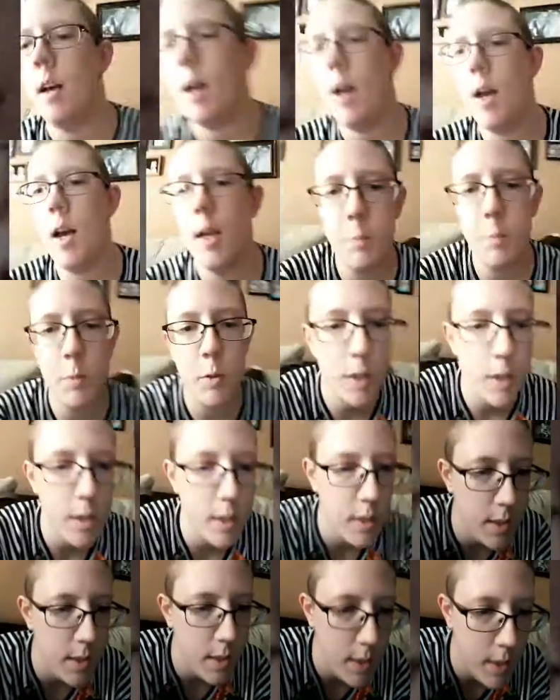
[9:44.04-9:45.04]
I'm
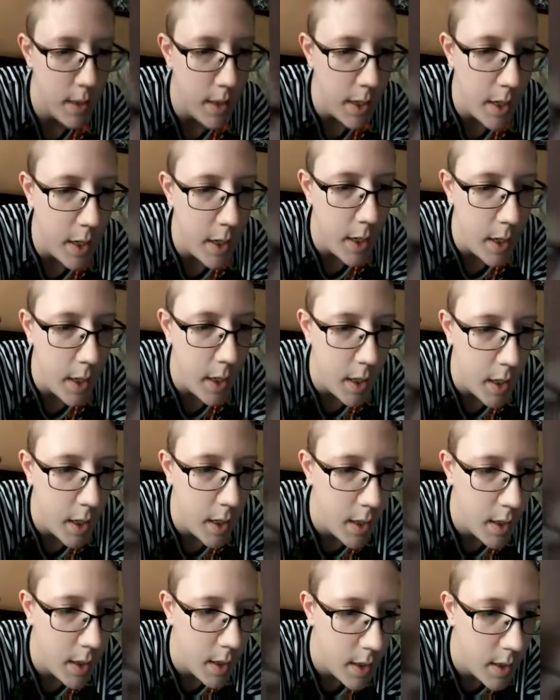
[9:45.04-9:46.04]
going to say
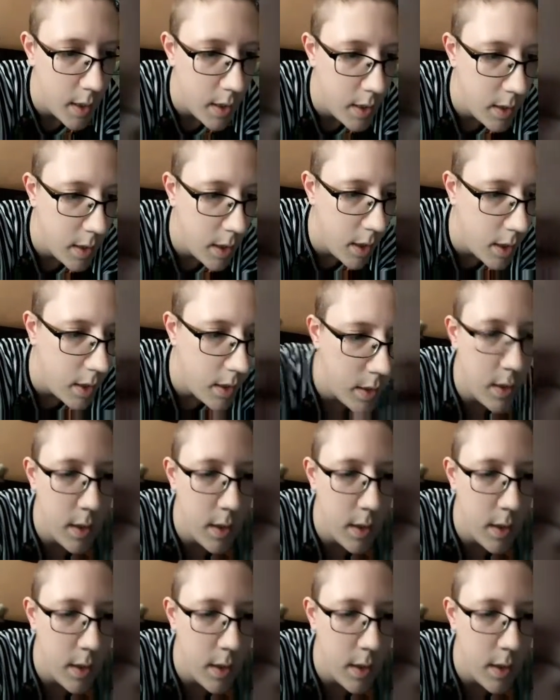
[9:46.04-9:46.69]
not